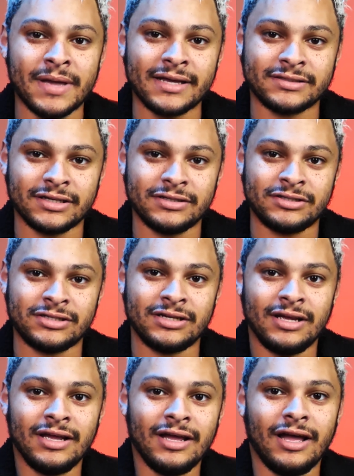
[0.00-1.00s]
message
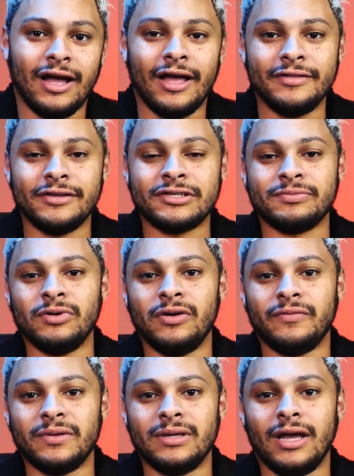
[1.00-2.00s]
in this
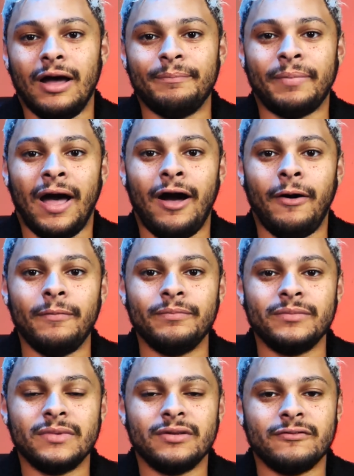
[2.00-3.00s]
movie about
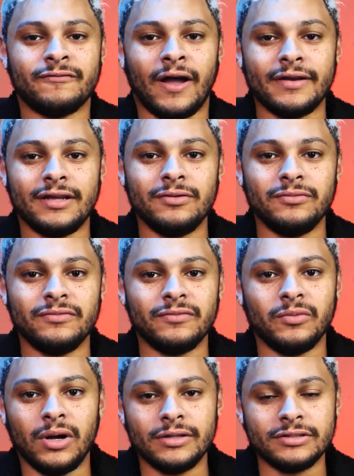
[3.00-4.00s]
finding
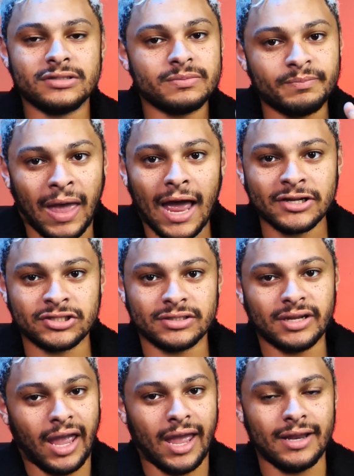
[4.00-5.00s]
one's
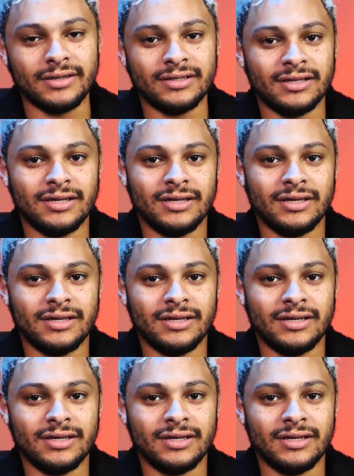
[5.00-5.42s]
passion. And,